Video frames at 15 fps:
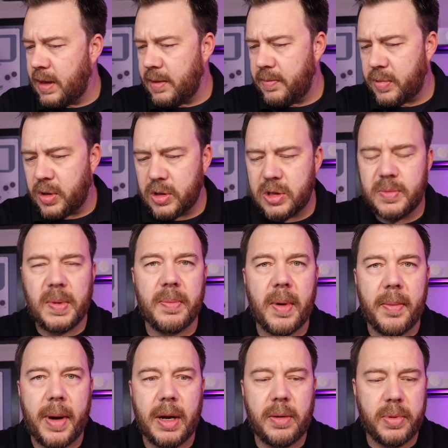It could just be my
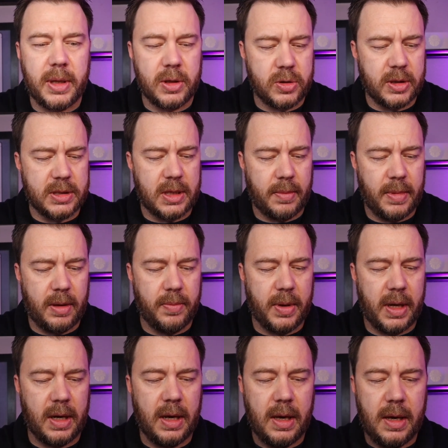mind playing tricks on me,
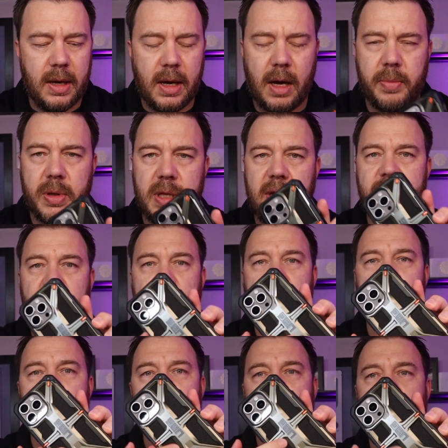but I believe that
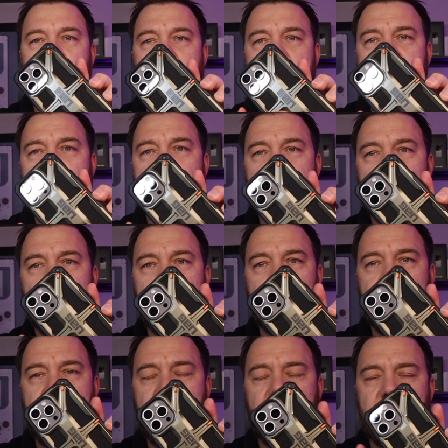the it has Kevlar in the
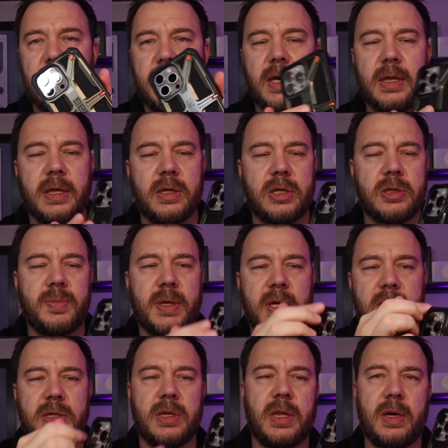back, and I think that just
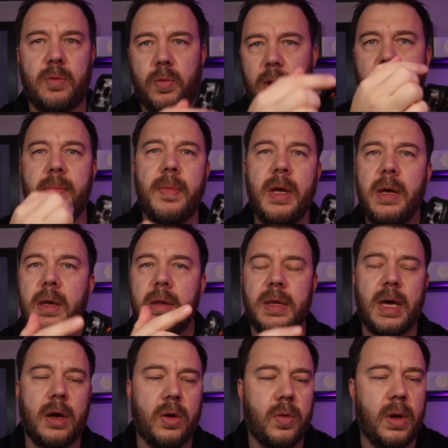because of the rim, the
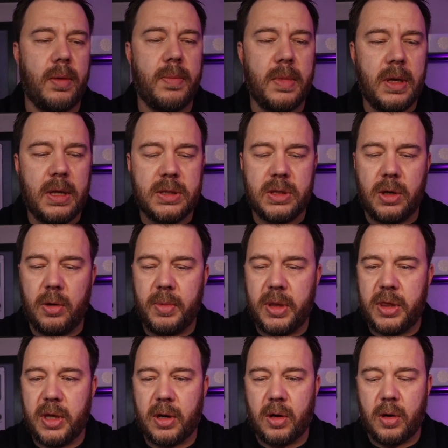outer rim, it's a little bit
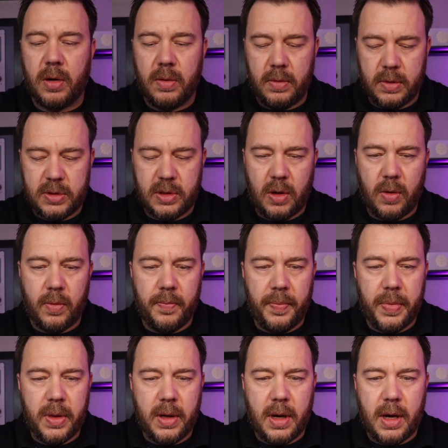thicker. So
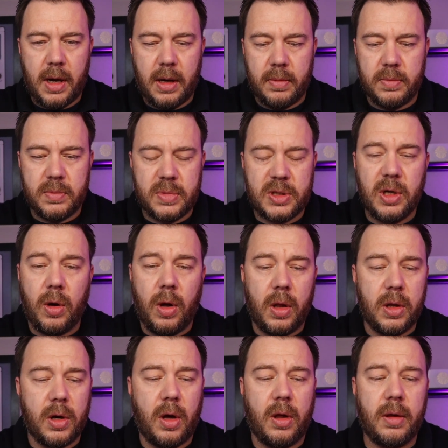still, all
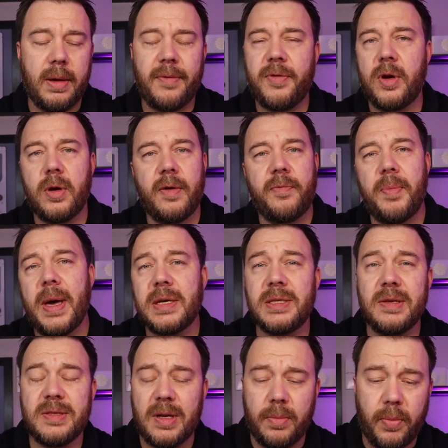in all, if MagSafe
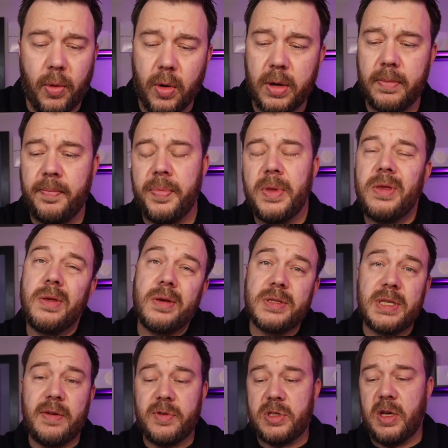is not important,
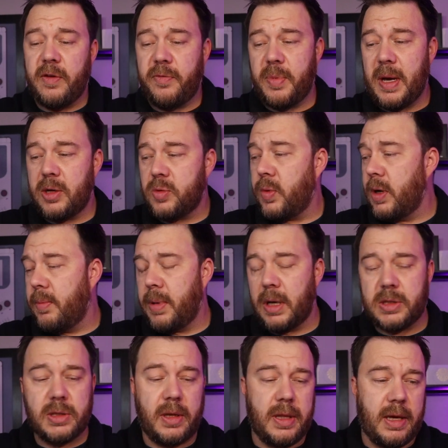save yourself about 20
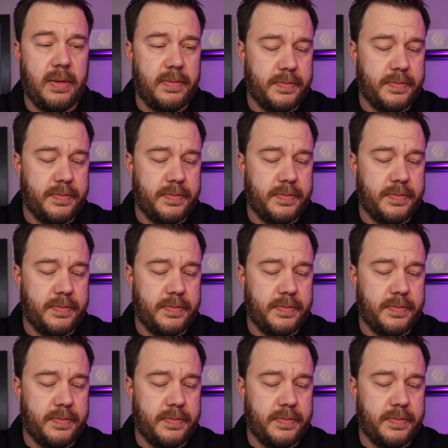bucks on that.